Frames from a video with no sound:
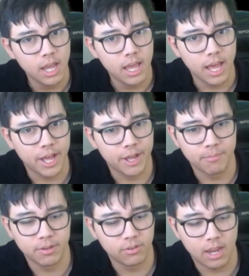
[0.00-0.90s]

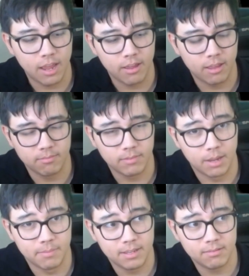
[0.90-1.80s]
And I
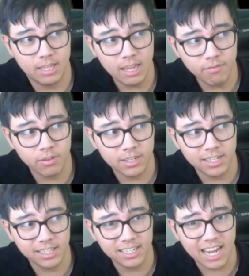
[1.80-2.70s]
mean, even though he
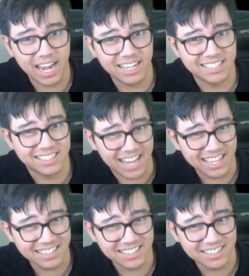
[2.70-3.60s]
didn't lead any
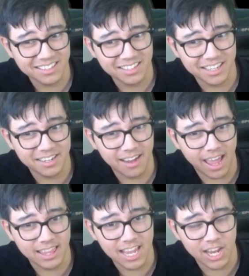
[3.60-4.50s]
stats
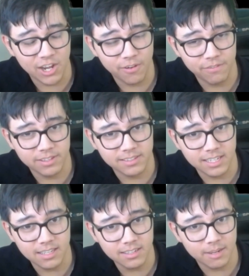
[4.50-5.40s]
at the end of the
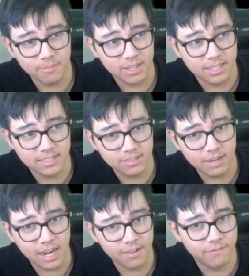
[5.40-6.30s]
season, I mean, he still
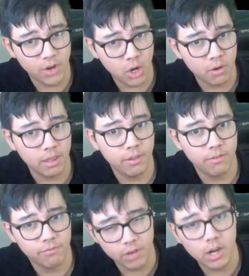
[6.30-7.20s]
had a very,
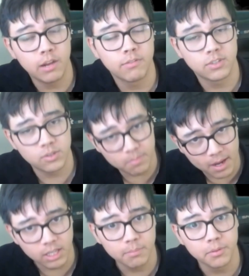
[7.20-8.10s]
very
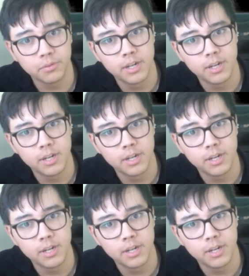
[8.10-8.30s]
respectable